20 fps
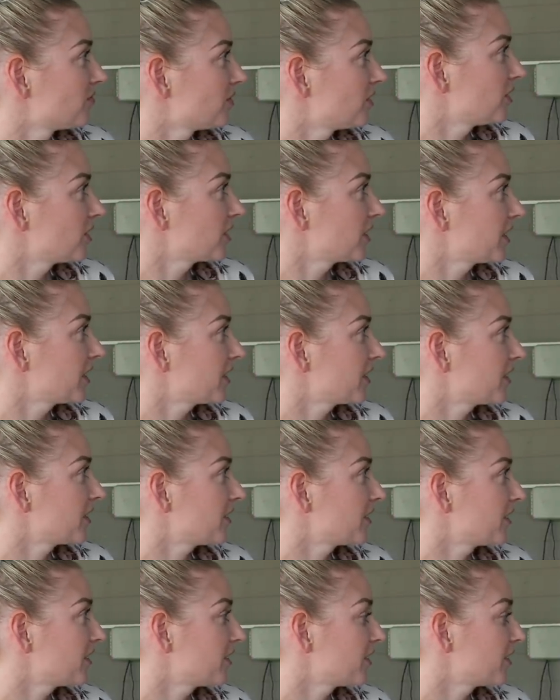look like
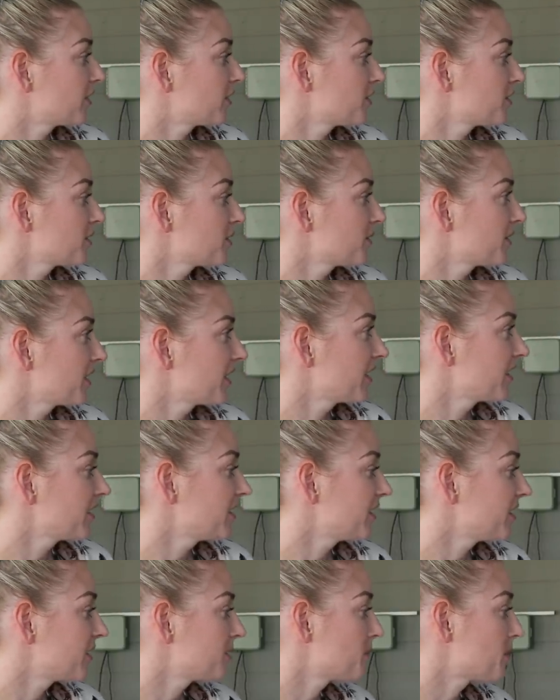you can go somewhere,
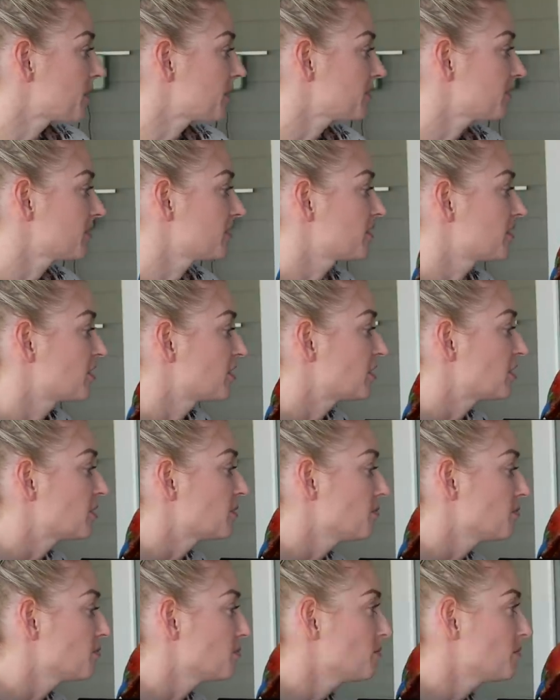you can melt.
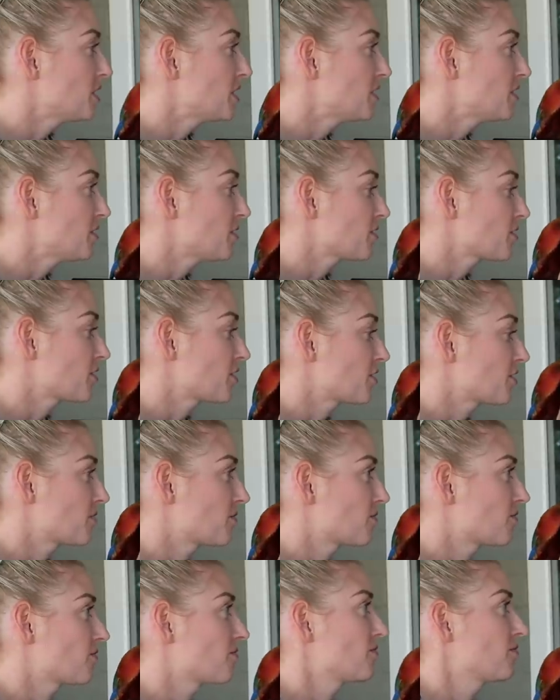Melt.
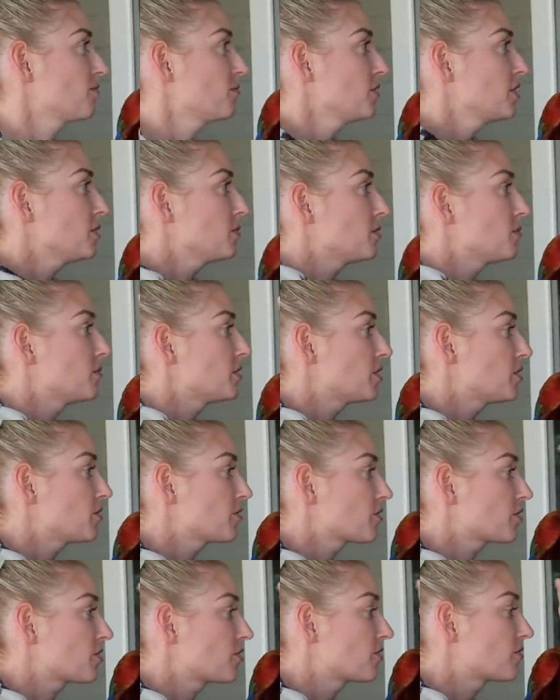Baby melt.